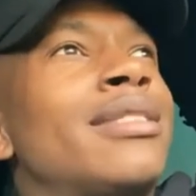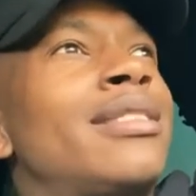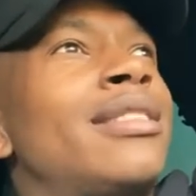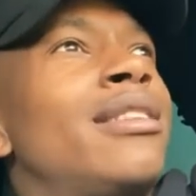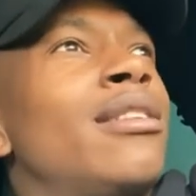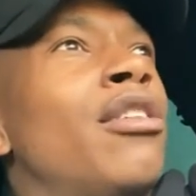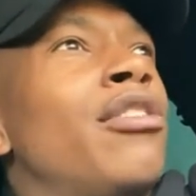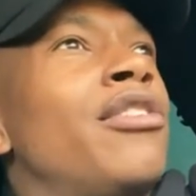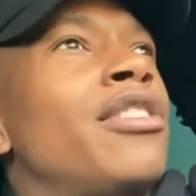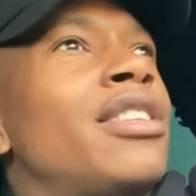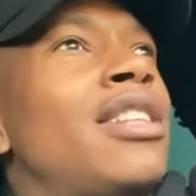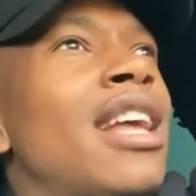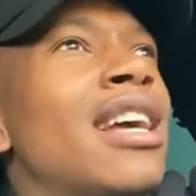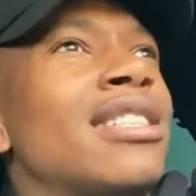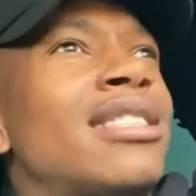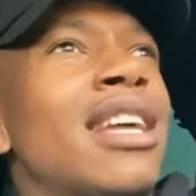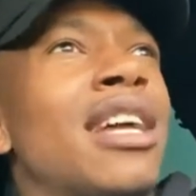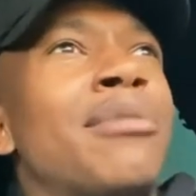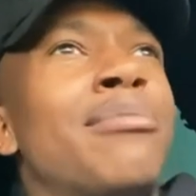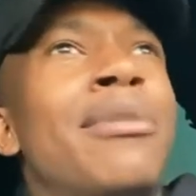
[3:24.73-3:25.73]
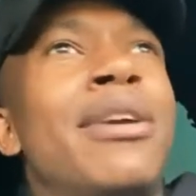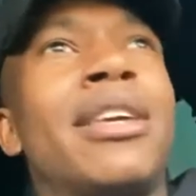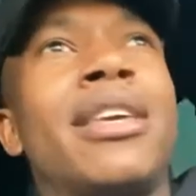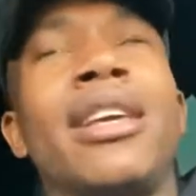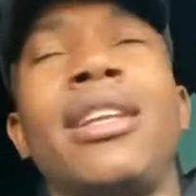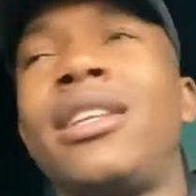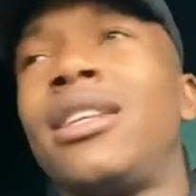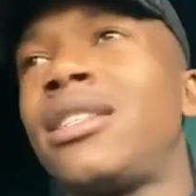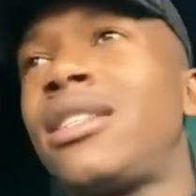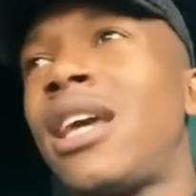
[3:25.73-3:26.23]
obviously I start
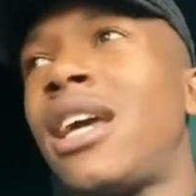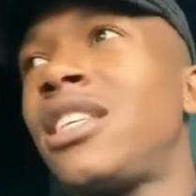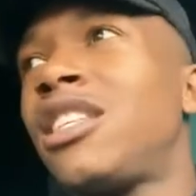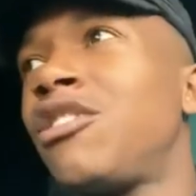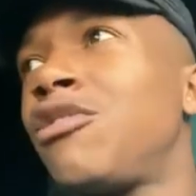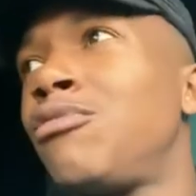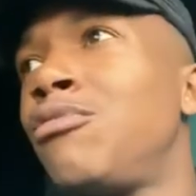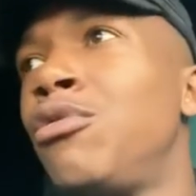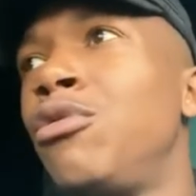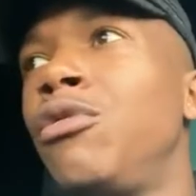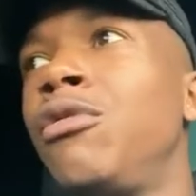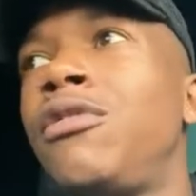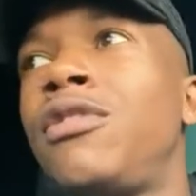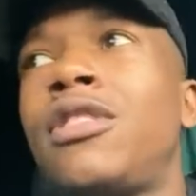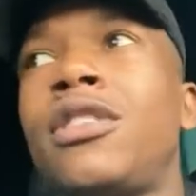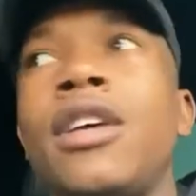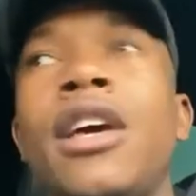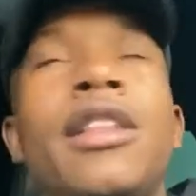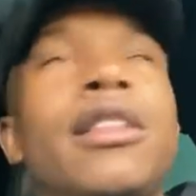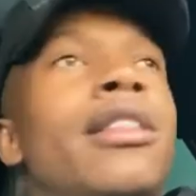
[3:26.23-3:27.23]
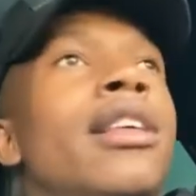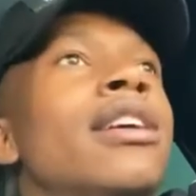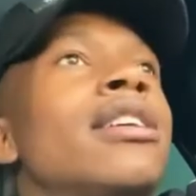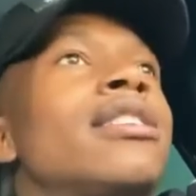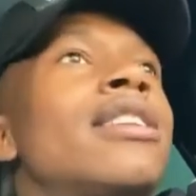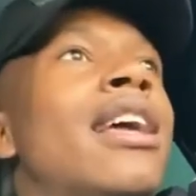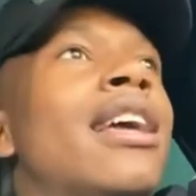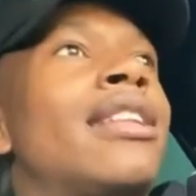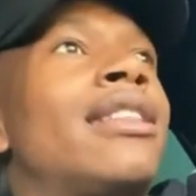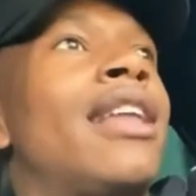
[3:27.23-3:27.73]
making decisive moves and
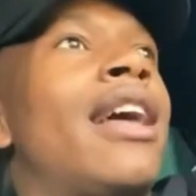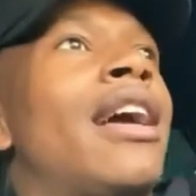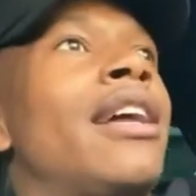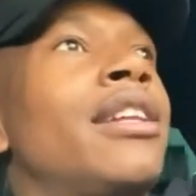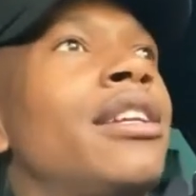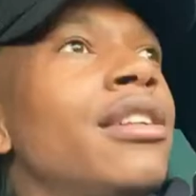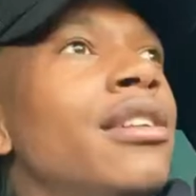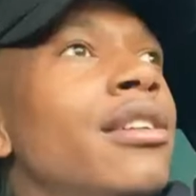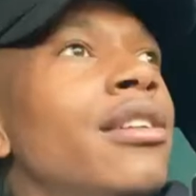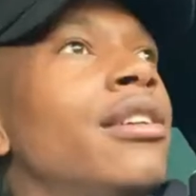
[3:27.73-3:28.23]
things like that,